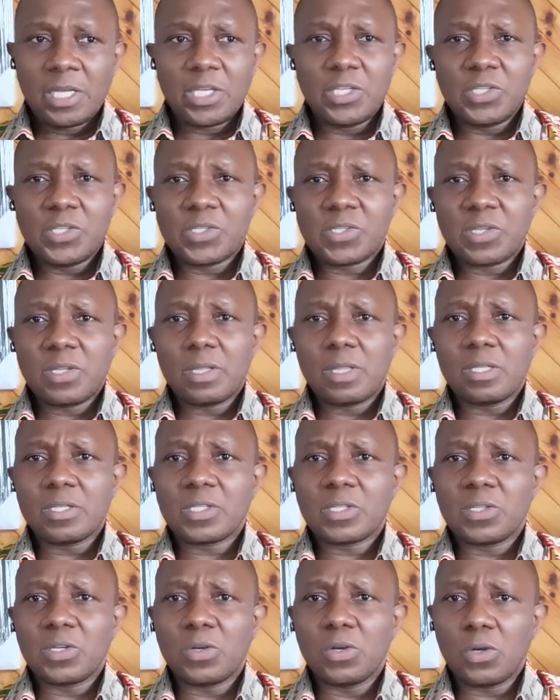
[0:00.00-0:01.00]
is
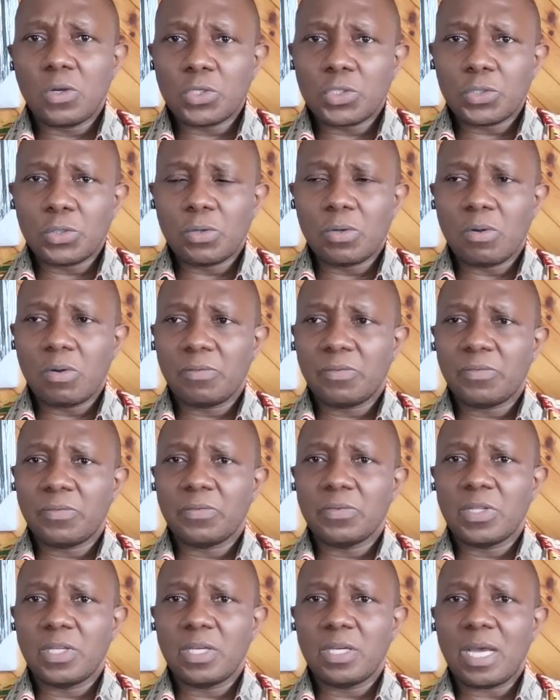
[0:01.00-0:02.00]
this notion of
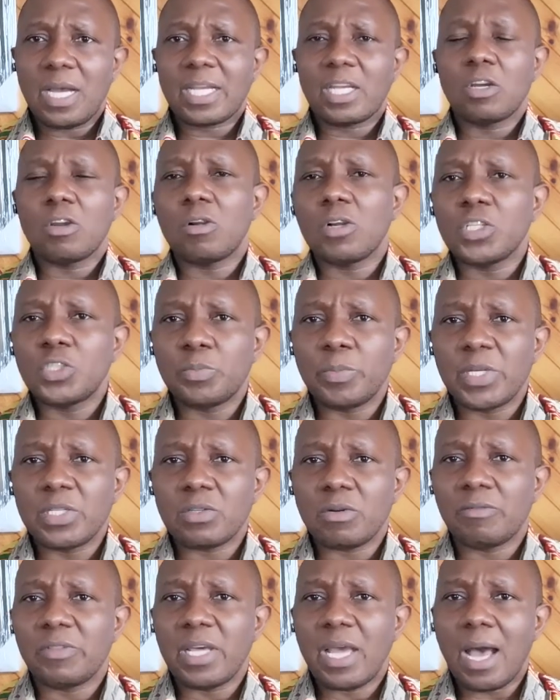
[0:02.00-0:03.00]
the
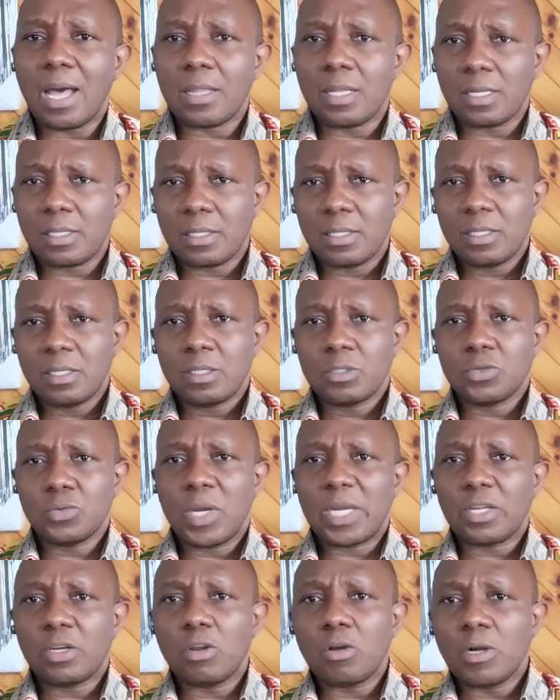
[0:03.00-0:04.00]
acknowledgement of the other,
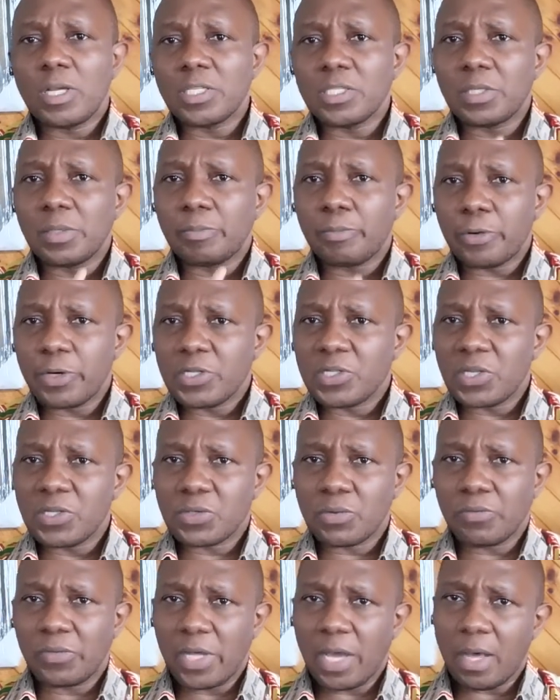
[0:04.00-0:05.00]
to acknowledge the
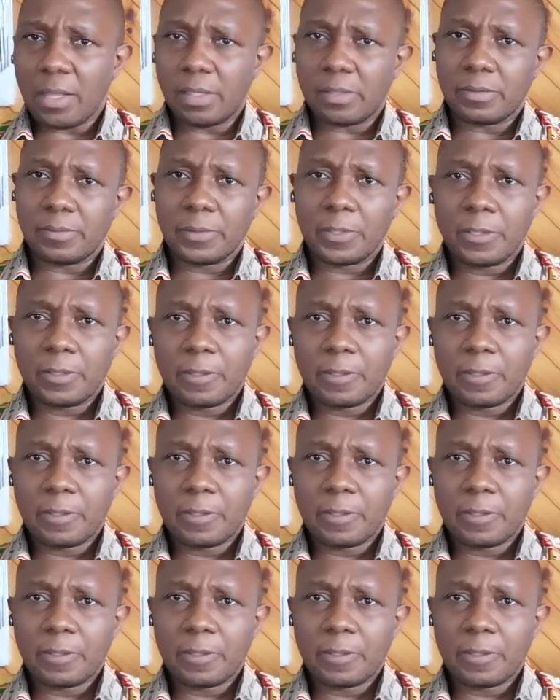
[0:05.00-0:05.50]
presence of the other.